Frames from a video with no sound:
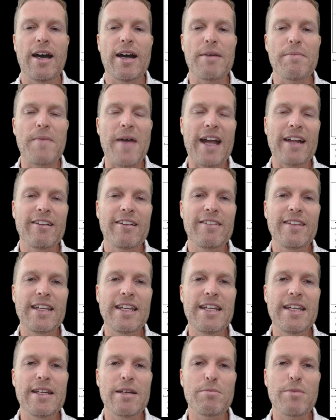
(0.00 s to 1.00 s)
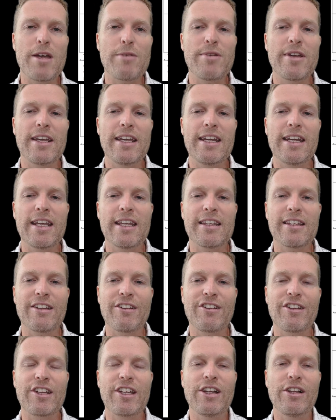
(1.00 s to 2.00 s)
that's the key to maybe getting the
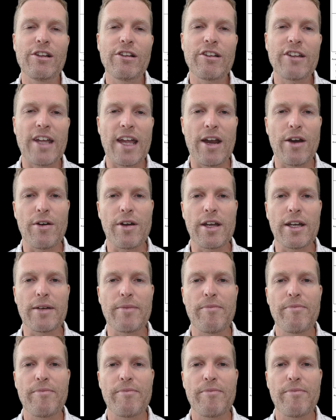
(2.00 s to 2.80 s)
skills area